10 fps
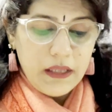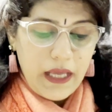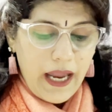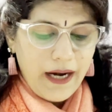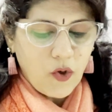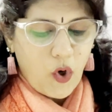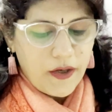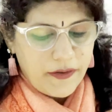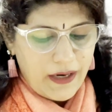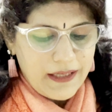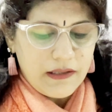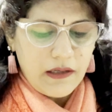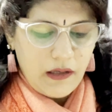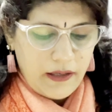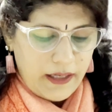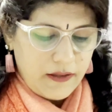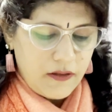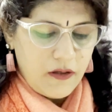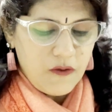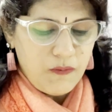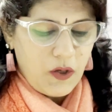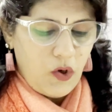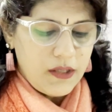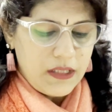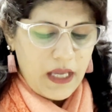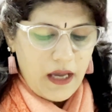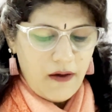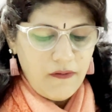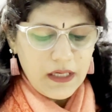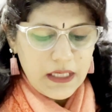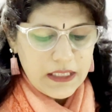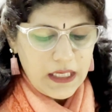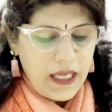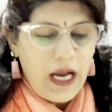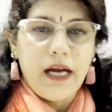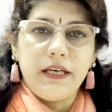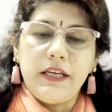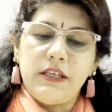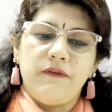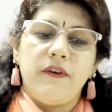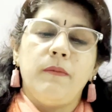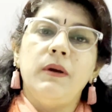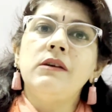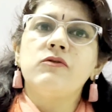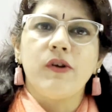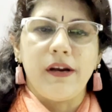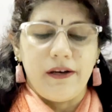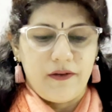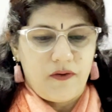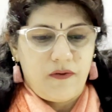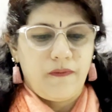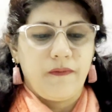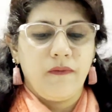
they had contrasting characters because they have easily identifiable traits.